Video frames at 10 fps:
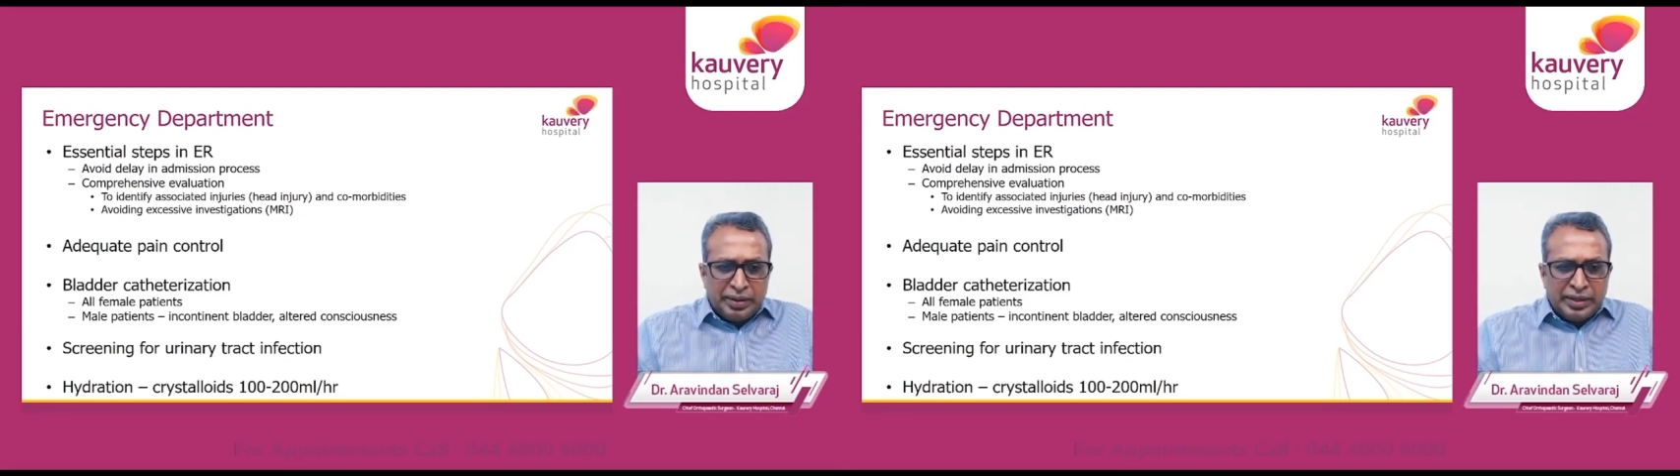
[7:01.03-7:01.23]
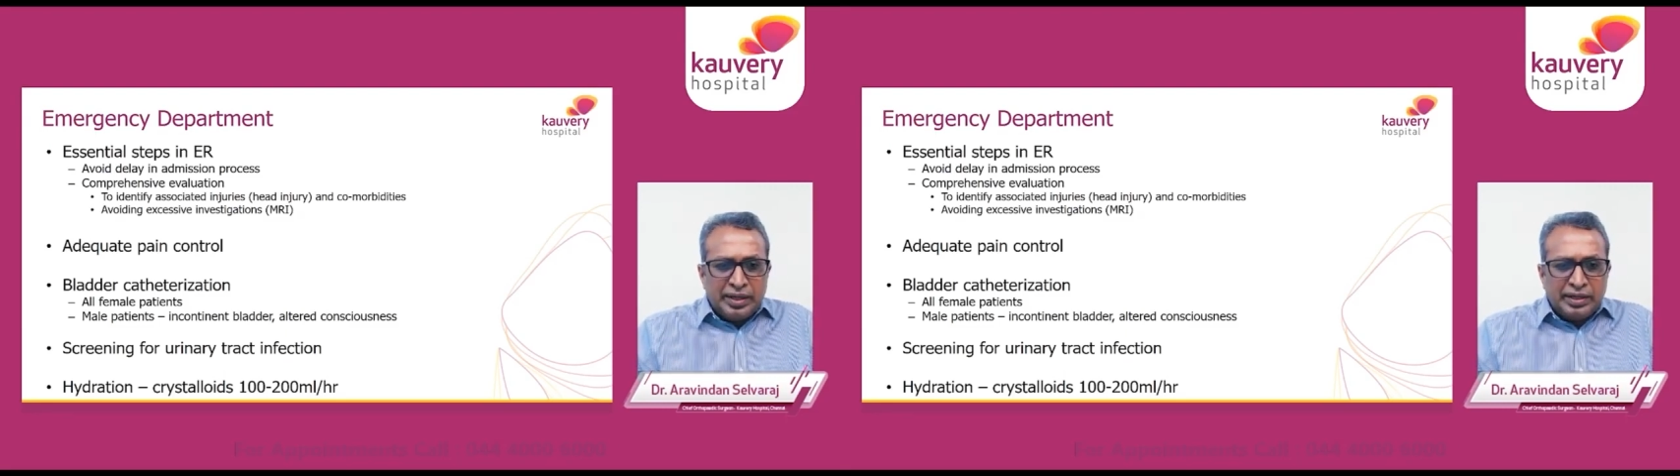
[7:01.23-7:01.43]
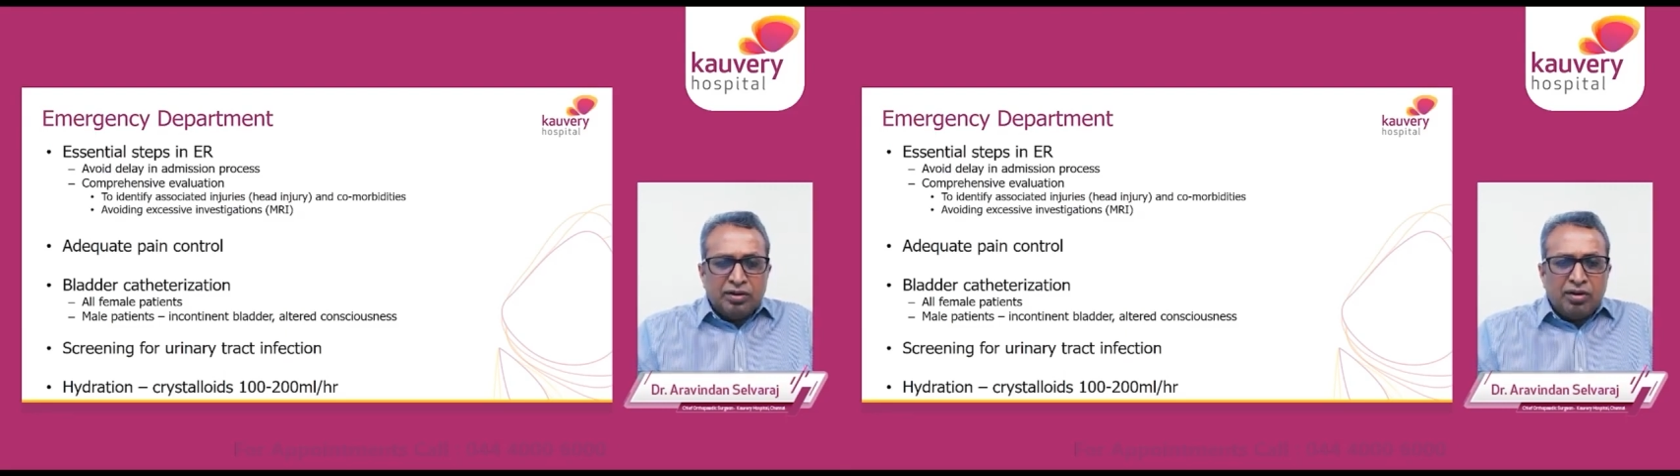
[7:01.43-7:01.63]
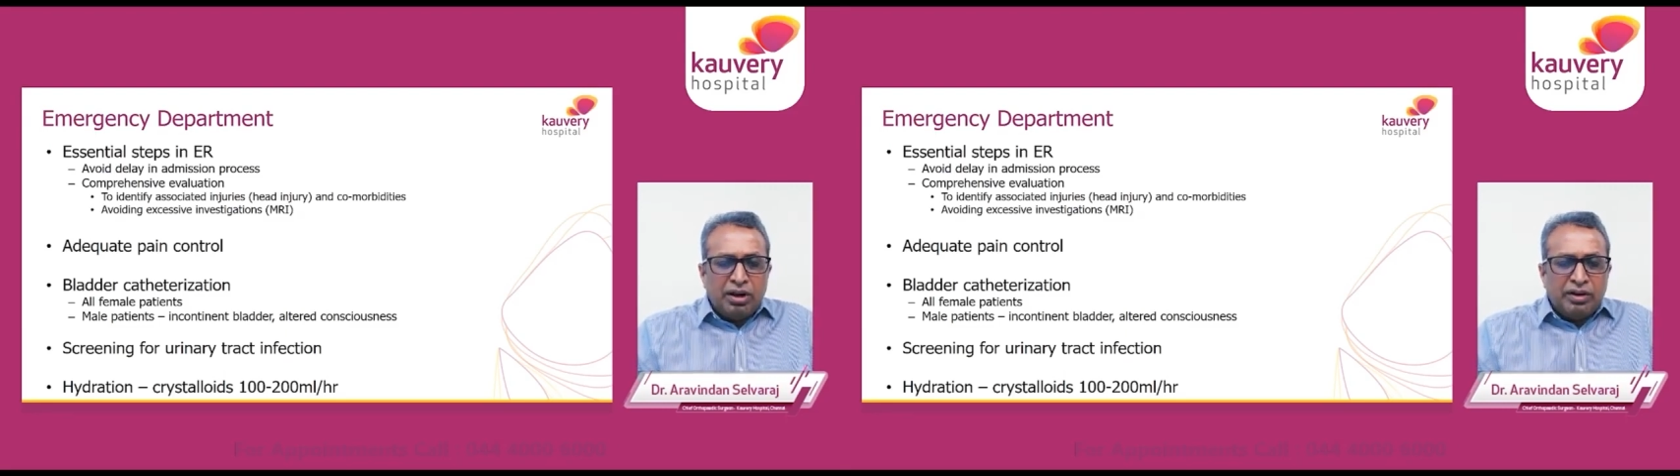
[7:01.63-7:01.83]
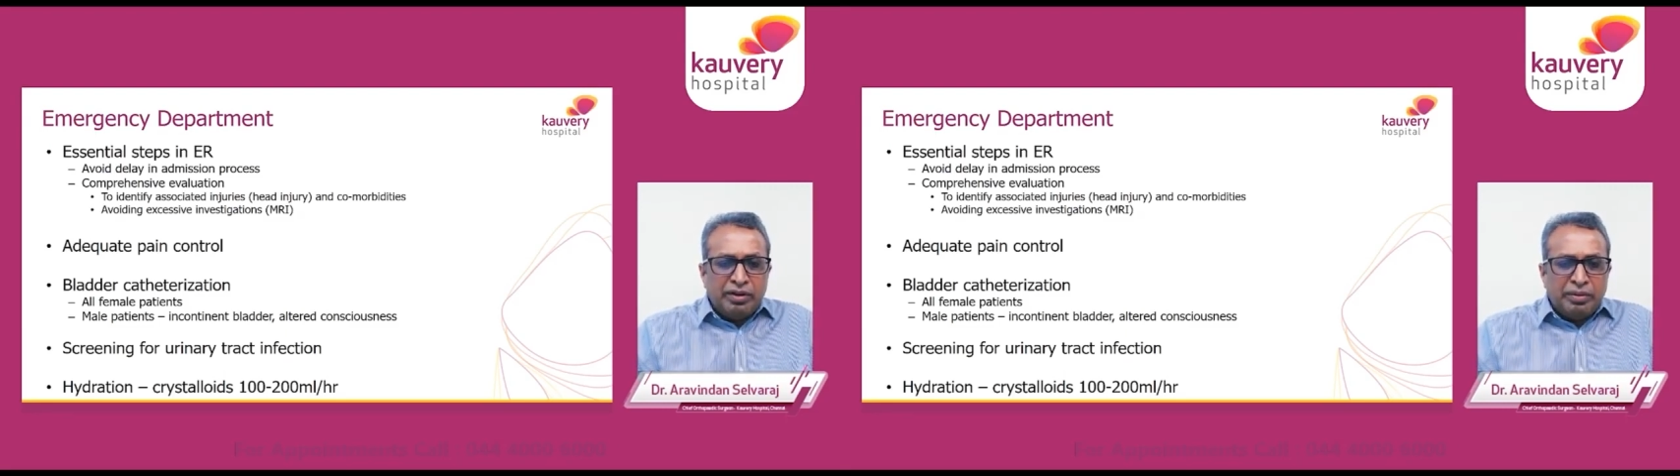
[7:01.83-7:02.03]
be done in
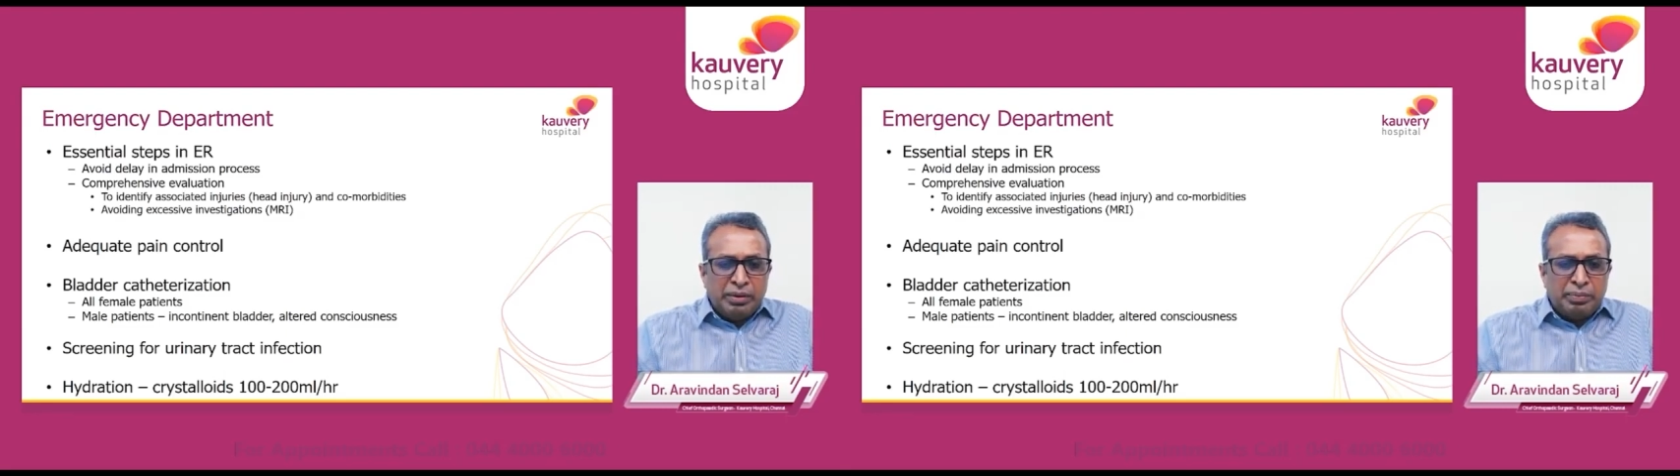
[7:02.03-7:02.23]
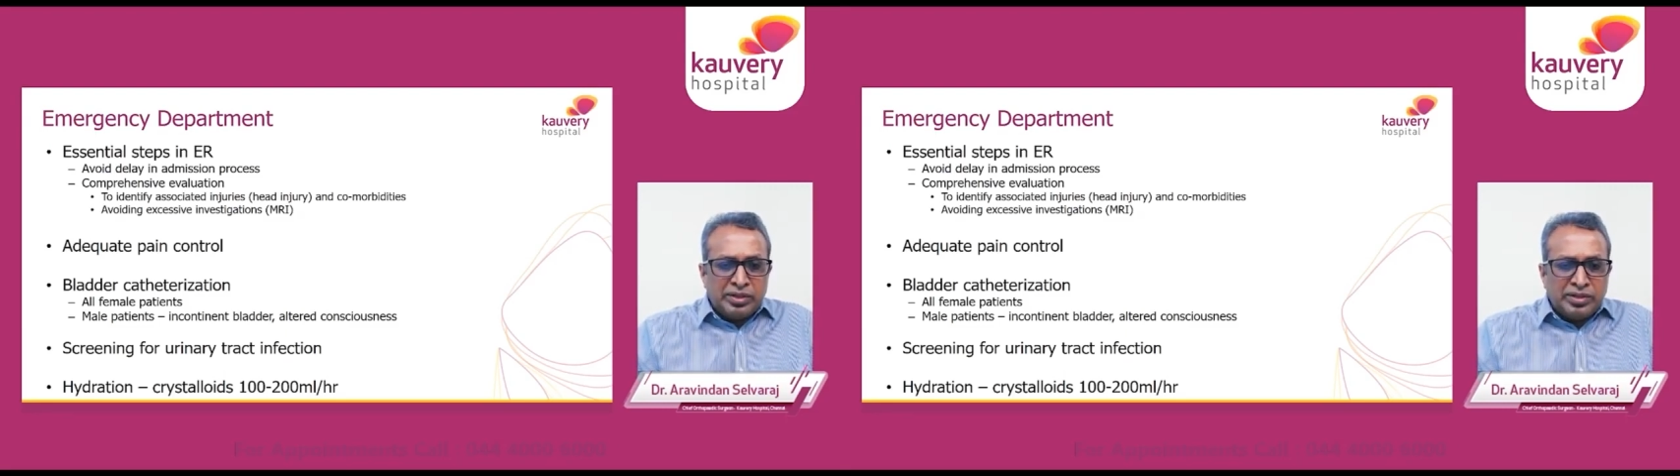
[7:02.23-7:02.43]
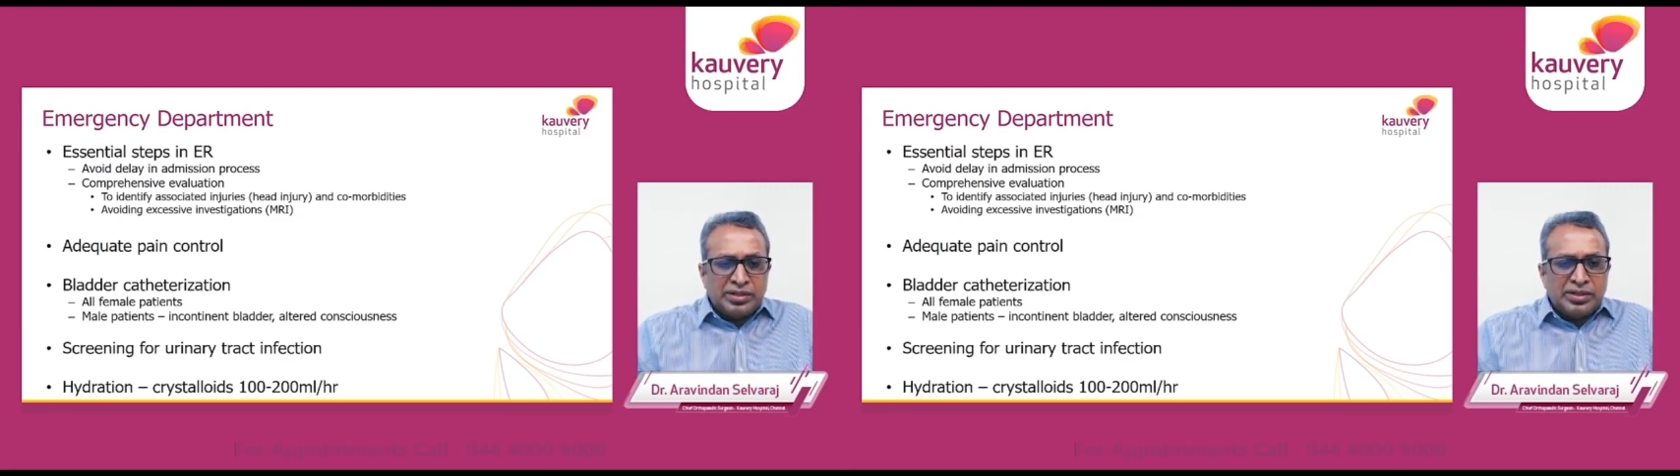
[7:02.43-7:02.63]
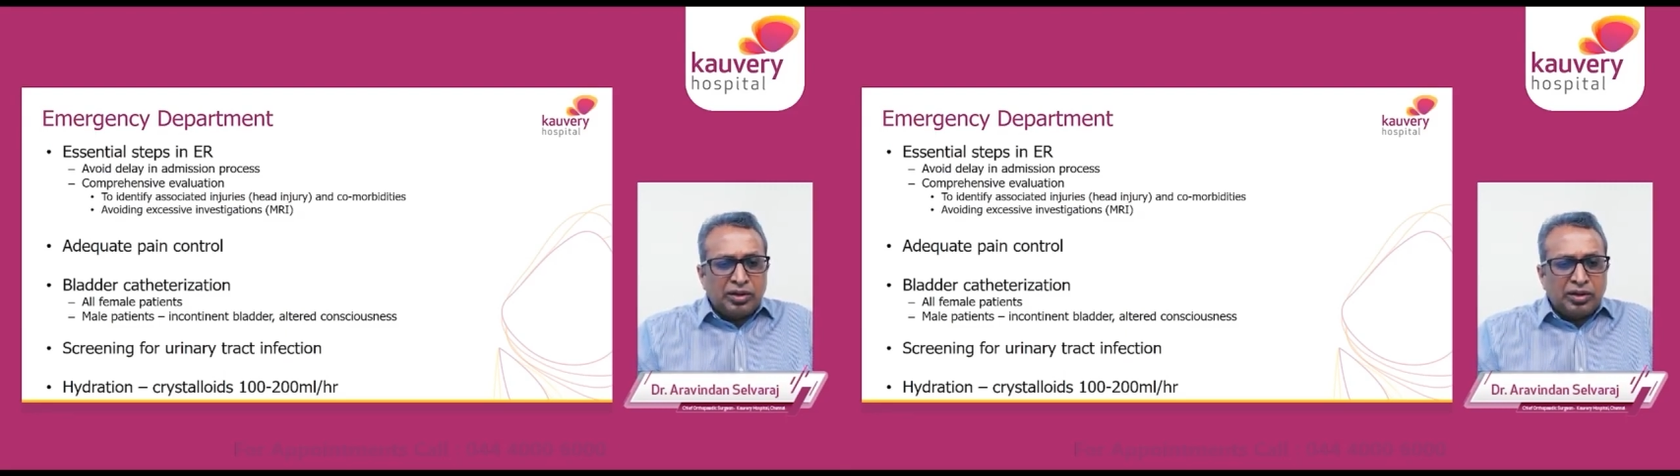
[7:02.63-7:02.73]
all female patients,